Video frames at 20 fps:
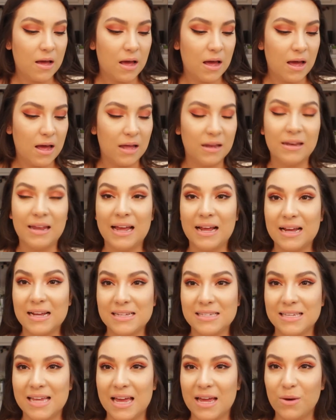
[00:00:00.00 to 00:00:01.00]
Uh, like I
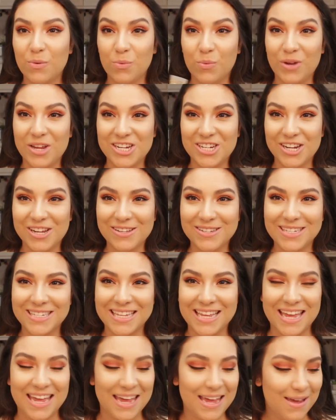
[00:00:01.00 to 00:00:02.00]
said, we shall
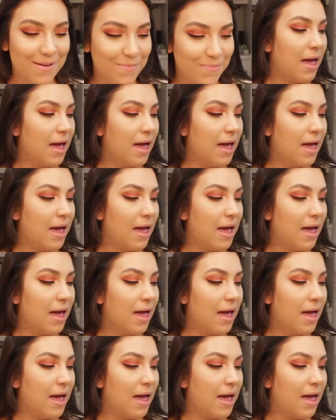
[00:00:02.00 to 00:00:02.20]
see.